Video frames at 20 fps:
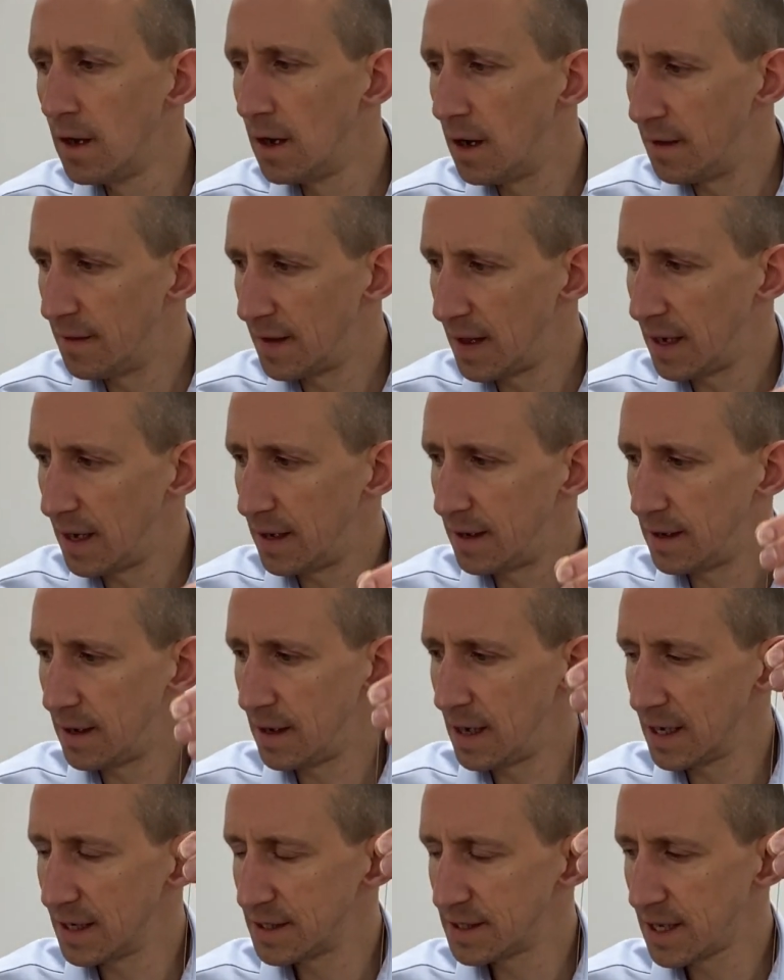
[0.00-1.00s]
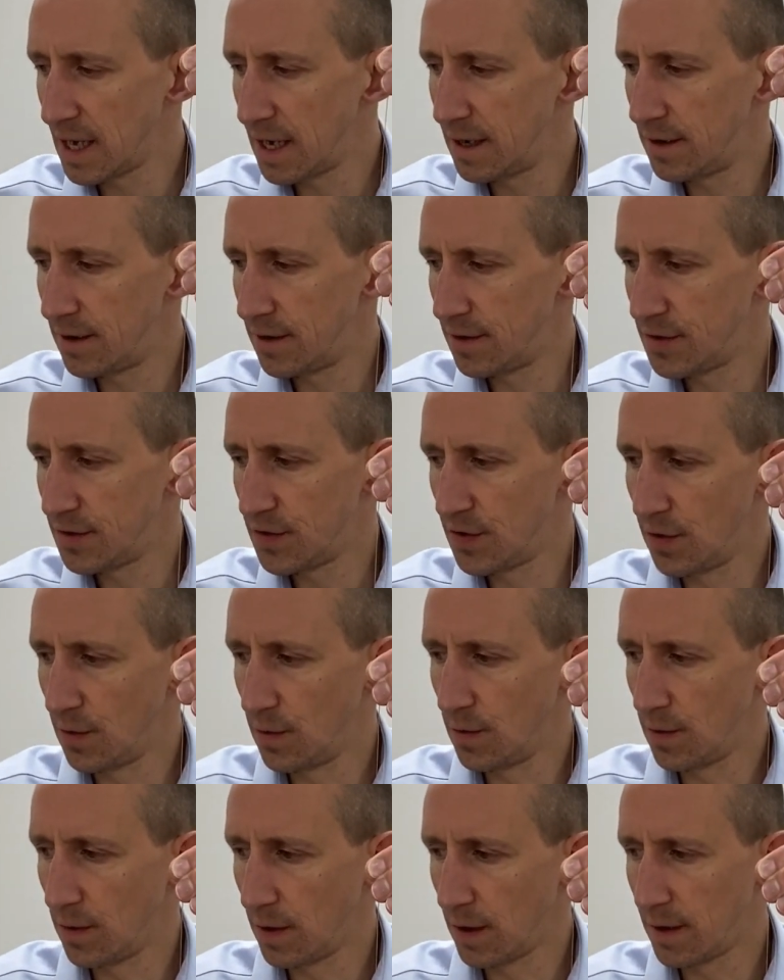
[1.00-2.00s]
and then extend
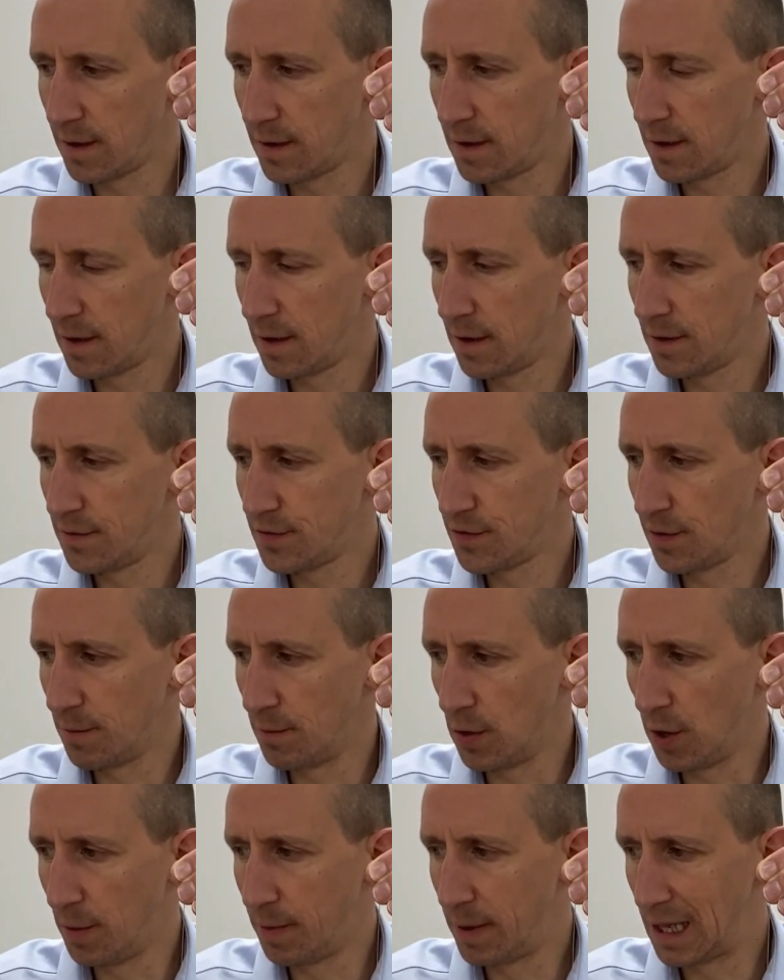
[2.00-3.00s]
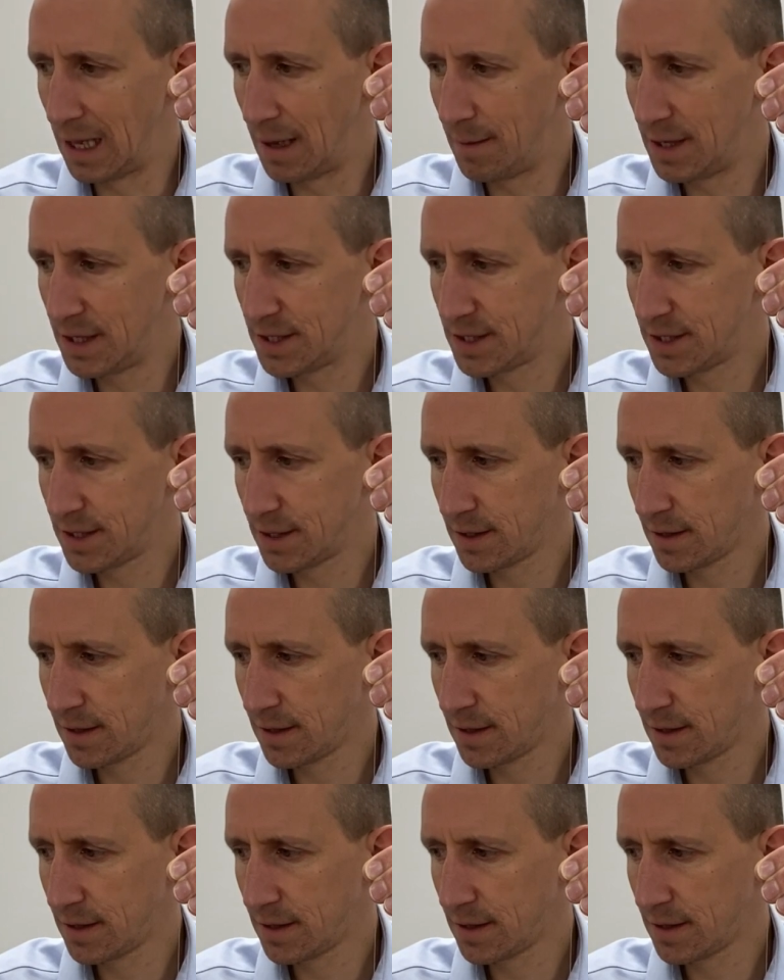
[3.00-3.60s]
to some upper limit,